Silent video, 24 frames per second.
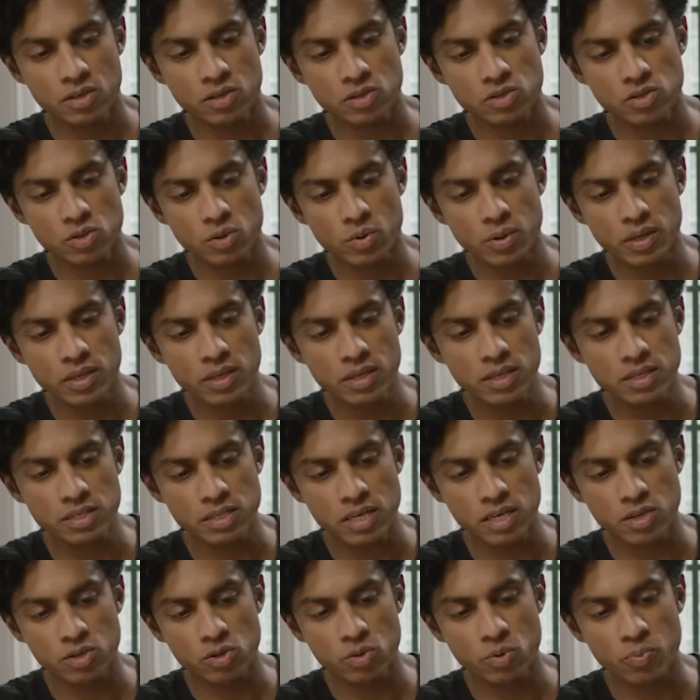So in these
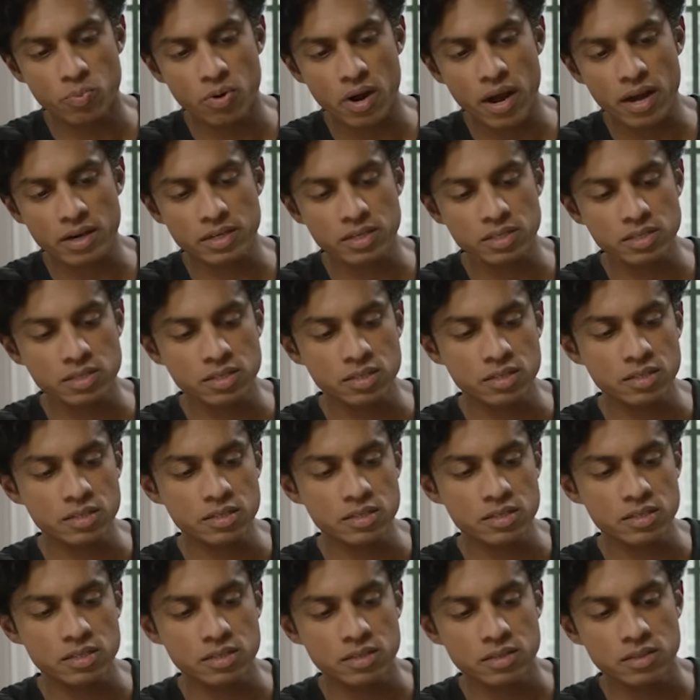Hindu
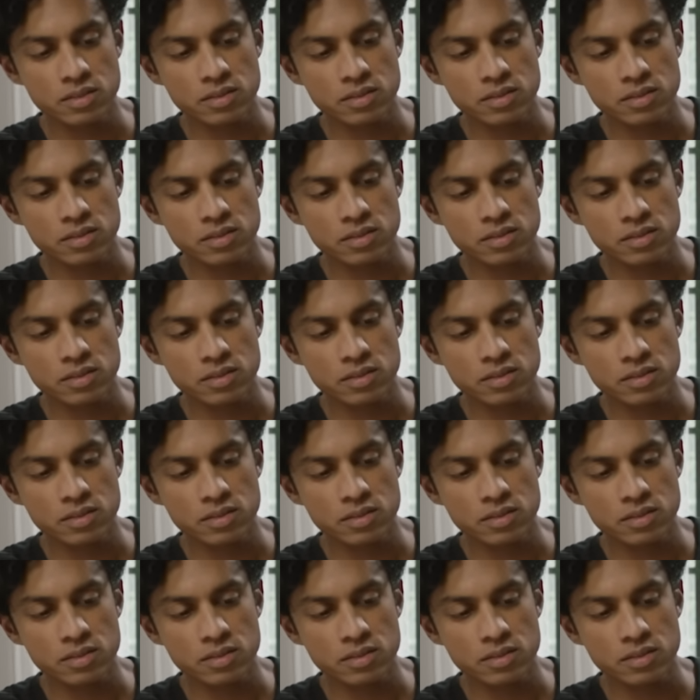practices,